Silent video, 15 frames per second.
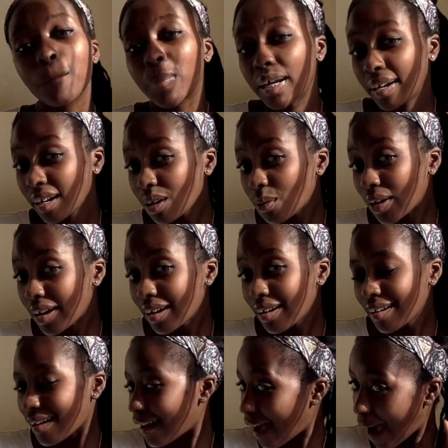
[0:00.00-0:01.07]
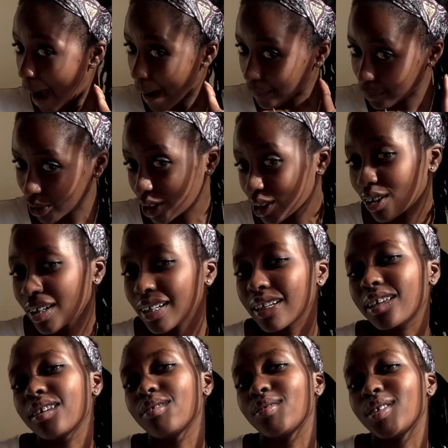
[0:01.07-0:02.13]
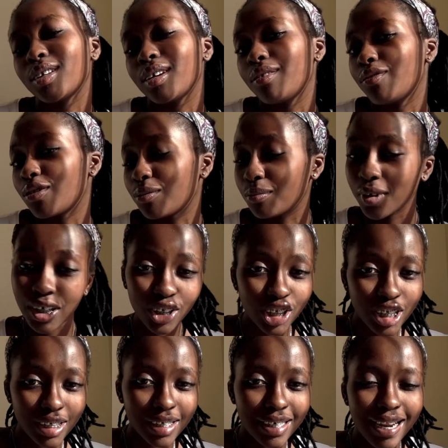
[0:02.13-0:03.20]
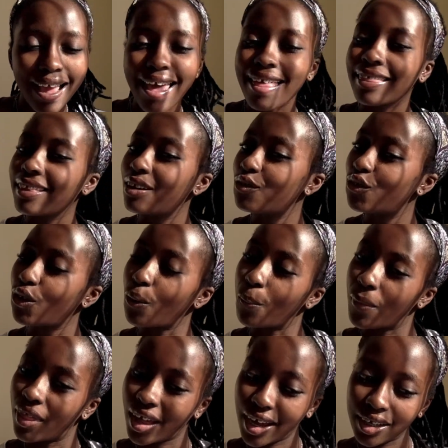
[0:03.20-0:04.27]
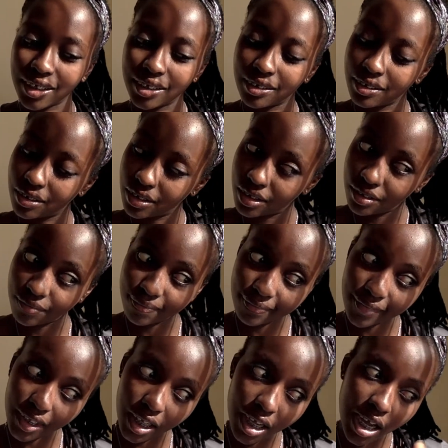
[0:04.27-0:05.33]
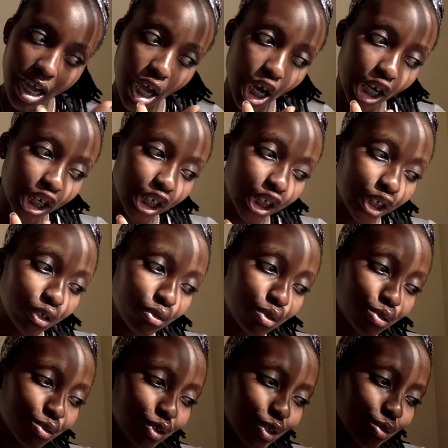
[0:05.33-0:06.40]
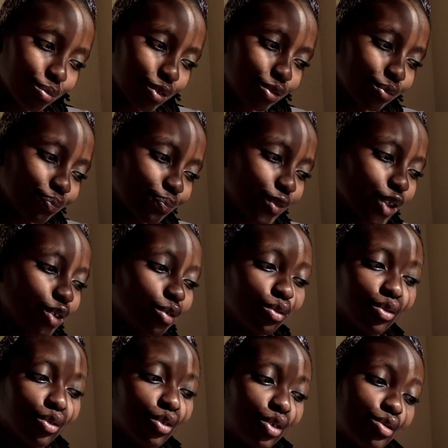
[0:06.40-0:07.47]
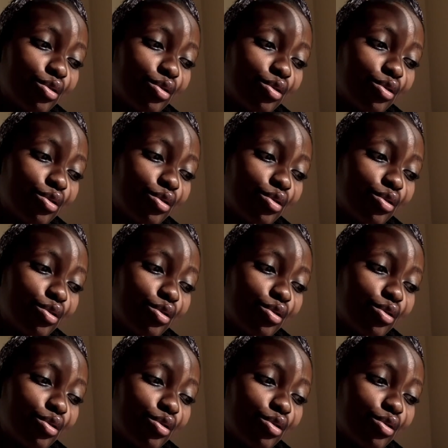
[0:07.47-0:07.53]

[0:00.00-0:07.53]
But anyway, I'm just gonna give you the information and then from that, you do you, boo. You do you.